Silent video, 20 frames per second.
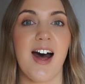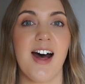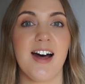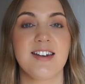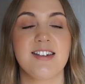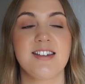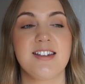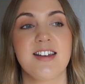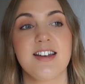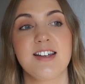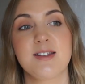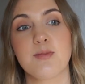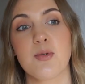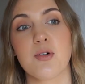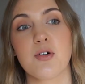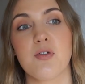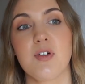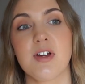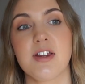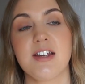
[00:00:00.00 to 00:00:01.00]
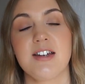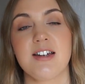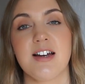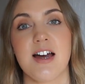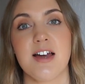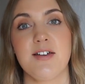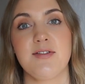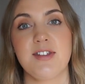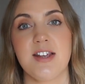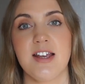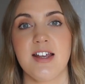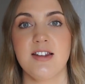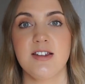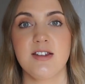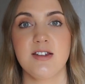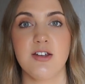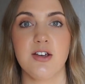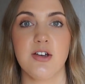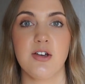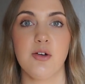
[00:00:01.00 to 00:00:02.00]
And this book really dives
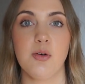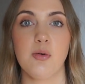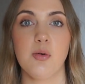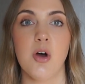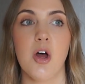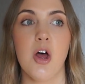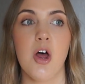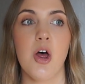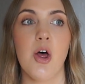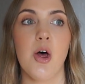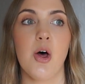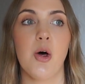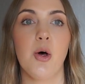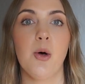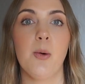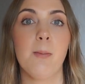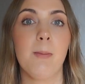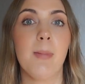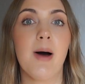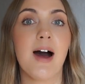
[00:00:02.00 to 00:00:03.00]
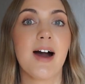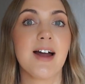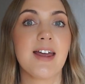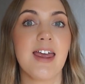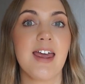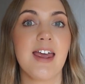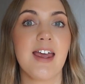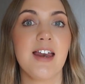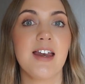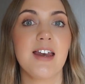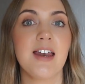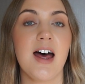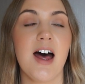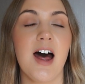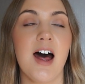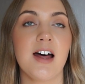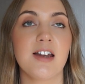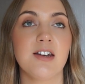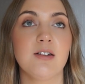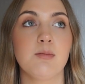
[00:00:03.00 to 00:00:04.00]
into unpacking
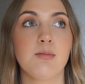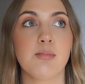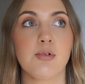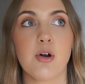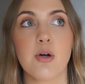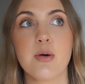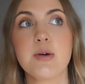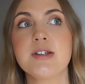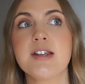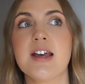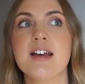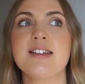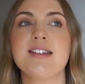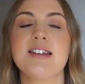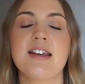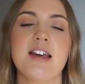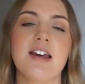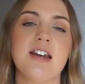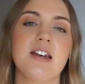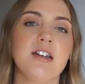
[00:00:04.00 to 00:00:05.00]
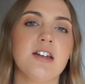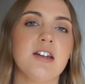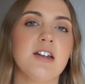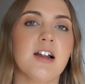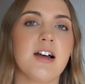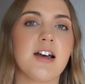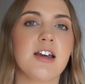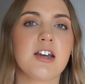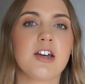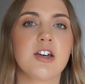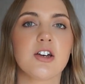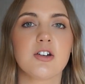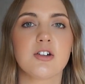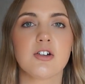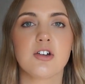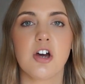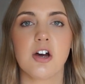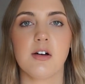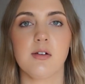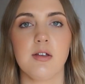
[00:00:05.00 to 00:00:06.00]
and processing and like
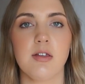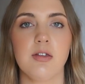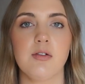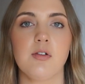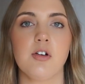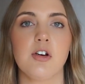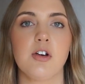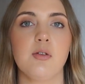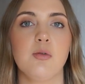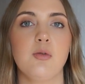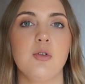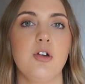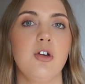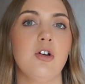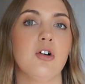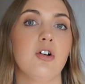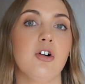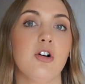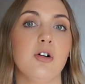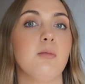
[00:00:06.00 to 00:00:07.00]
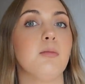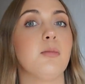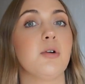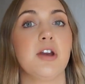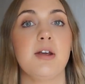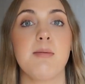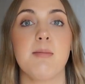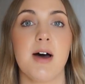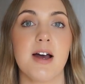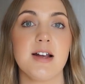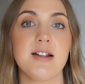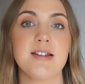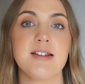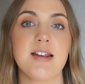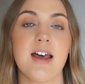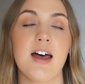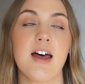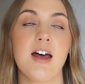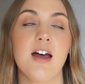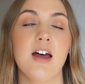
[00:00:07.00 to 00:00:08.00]
going through your money
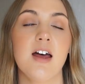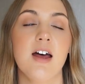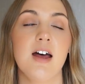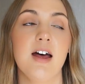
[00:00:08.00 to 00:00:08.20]
mindset